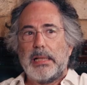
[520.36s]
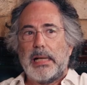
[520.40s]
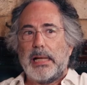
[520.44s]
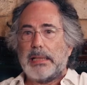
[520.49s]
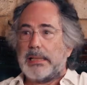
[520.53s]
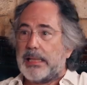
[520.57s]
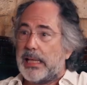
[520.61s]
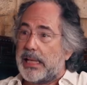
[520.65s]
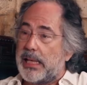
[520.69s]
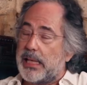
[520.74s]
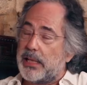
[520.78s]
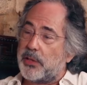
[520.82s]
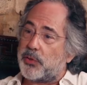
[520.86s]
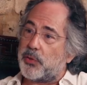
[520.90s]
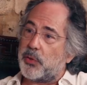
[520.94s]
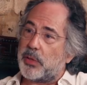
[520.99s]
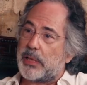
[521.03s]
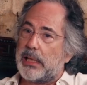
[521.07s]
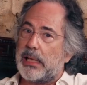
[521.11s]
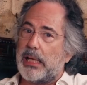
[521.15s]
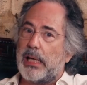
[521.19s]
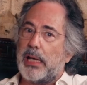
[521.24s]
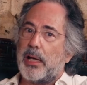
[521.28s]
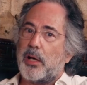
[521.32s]
And then he took
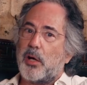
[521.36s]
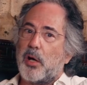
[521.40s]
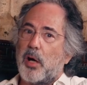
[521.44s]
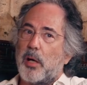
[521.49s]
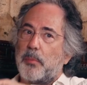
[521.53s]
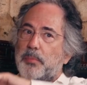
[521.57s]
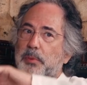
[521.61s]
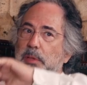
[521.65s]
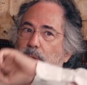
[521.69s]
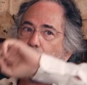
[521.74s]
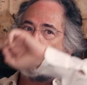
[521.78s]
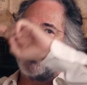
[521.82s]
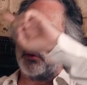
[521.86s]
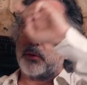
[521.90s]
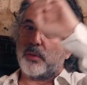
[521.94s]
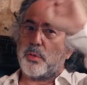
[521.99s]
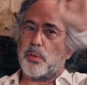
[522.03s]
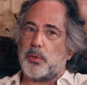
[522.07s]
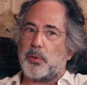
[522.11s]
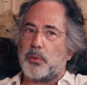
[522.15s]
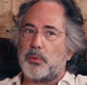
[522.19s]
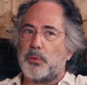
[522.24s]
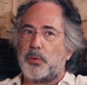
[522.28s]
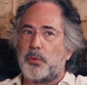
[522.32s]
an helicopter to
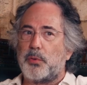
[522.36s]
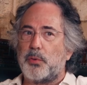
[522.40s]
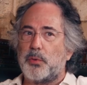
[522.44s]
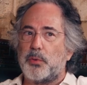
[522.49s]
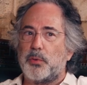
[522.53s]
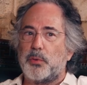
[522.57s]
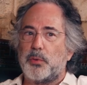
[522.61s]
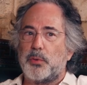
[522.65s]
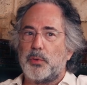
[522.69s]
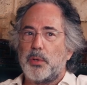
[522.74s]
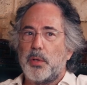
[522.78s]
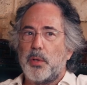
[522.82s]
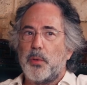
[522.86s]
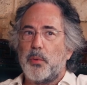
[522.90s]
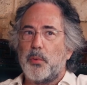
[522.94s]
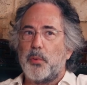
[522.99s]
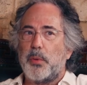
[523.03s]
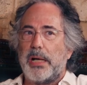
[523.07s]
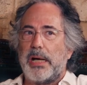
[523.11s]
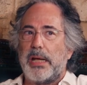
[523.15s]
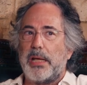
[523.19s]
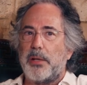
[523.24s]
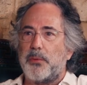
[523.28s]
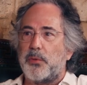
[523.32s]
go to
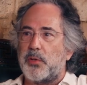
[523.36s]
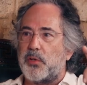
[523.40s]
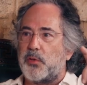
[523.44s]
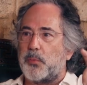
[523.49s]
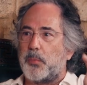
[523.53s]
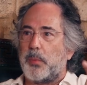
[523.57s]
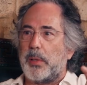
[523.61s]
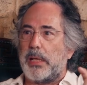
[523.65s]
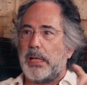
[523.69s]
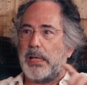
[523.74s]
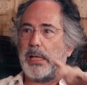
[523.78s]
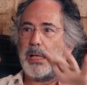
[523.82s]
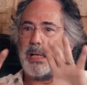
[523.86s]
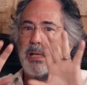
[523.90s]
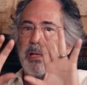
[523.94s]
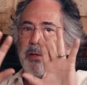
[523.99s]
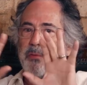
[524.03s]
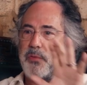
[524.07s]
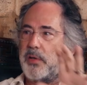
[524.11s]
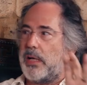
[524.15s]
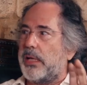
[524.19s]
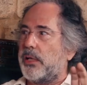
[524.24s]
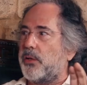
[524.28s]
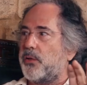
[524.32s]
where he was planning the
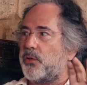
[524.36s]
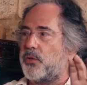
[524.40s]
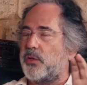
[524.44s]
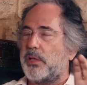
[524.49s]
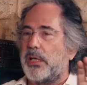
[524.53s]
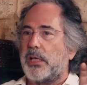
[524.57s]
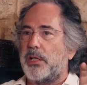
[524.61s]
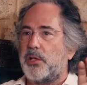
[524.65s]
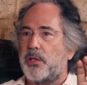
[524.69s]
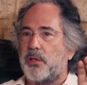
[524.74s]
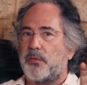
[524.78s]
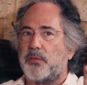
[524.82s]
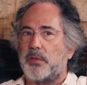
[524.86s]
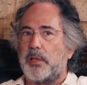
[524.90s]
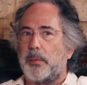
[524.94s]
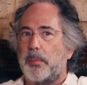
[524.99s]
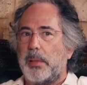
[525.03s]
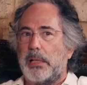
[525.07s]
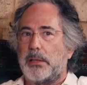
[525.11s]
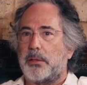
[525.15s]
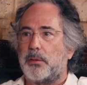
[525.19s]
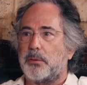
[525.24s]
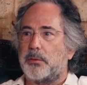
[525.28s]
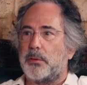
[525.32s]
final stage of the
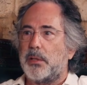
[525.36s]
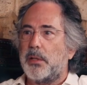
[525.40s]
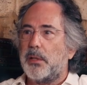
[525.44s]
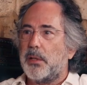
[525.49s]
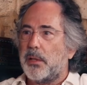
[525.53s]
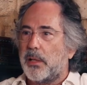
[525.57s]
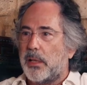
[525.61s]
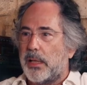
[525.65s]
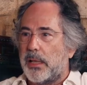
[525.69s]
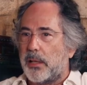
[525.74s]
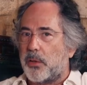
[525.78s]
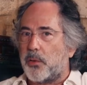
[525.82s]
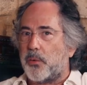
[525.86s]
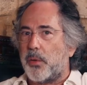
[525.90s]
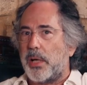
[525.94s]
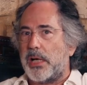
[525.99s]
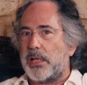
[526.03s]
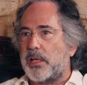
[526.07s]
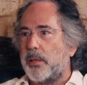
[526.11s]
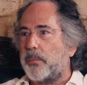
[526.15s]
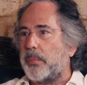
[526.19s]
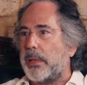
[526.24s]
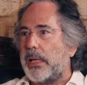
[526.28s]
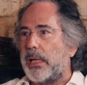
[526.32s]
battle,
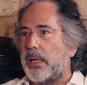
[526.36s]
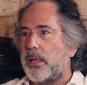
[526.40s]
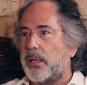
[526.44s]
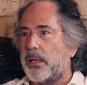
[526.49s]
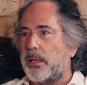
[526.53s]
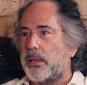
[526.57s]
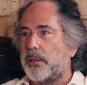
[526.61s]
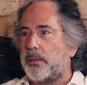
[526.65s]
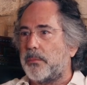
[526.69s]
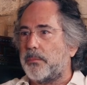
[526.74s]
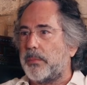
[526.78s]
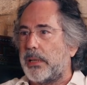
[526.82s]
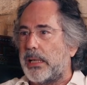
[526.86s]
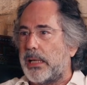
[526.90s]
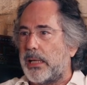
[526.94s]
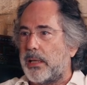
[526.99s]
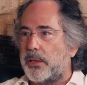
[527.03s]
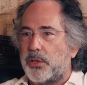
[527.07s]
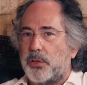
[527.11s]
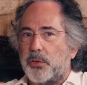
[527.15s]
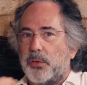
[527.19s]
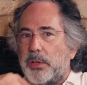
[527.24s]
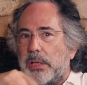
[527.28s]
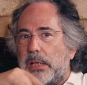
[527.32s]
Khwaja
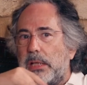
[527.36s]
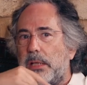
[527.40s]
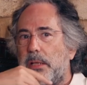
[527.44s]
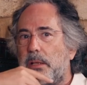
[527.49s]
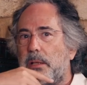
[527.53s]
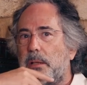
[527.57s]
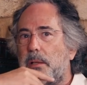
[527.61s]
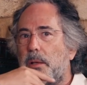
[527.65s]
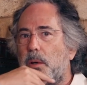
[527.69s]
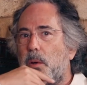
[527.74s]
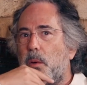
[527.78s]
Bahajuddin,